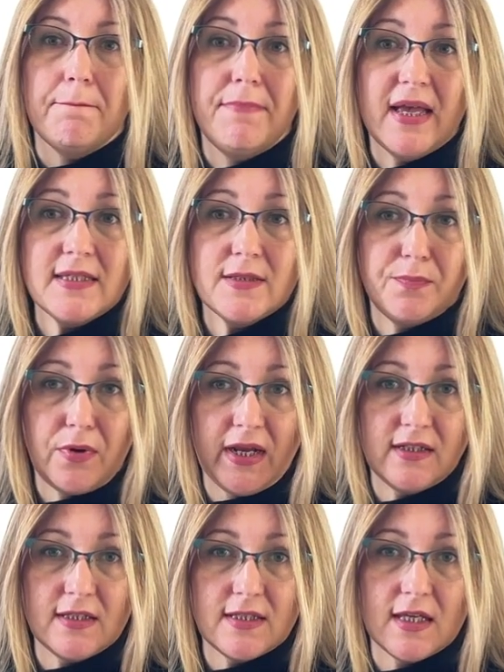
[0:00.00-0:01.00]
Best
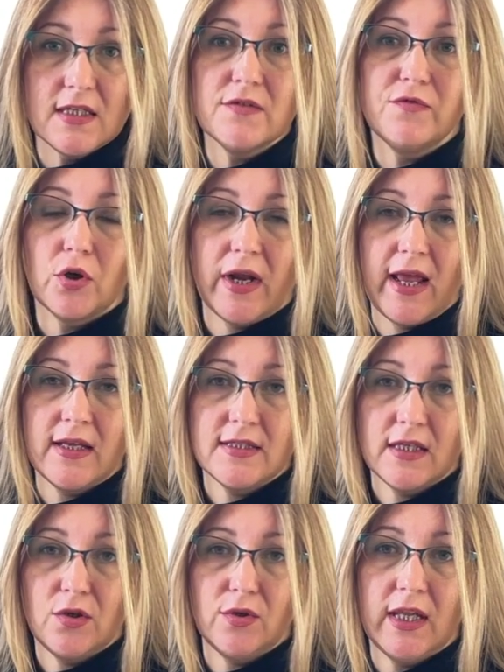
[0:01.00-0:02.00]
practices for
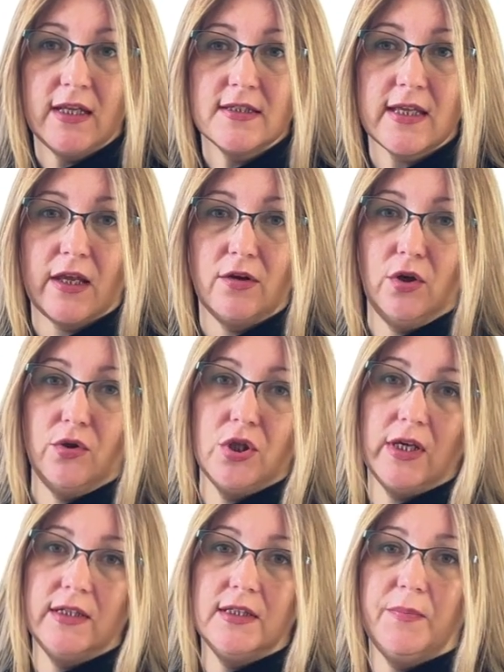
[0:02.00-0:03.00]
executing
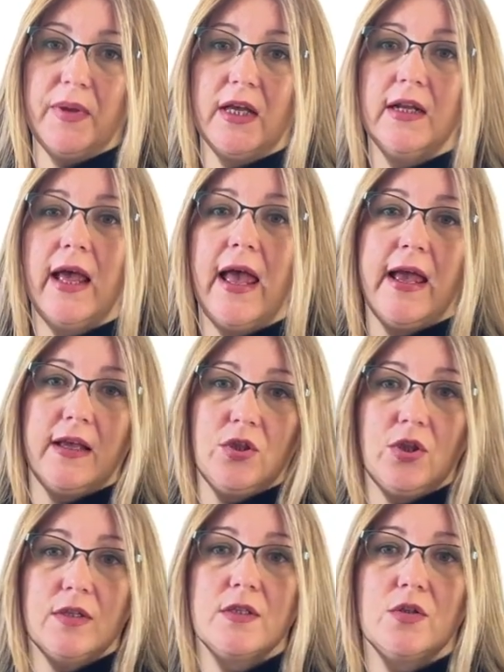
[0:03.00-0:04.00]
psychological typical
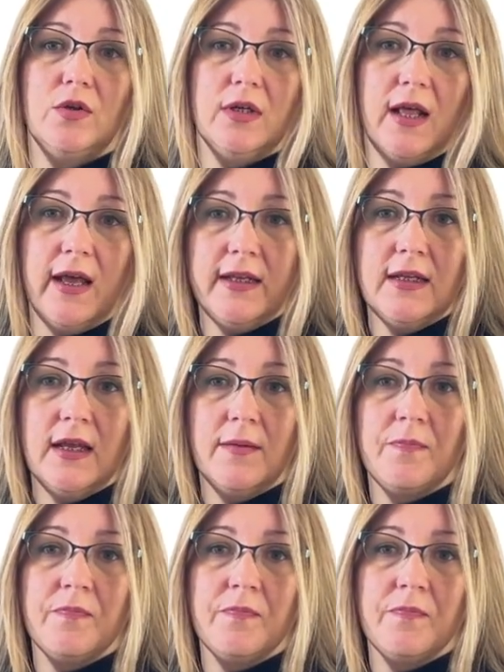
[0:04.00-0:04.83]
actions online.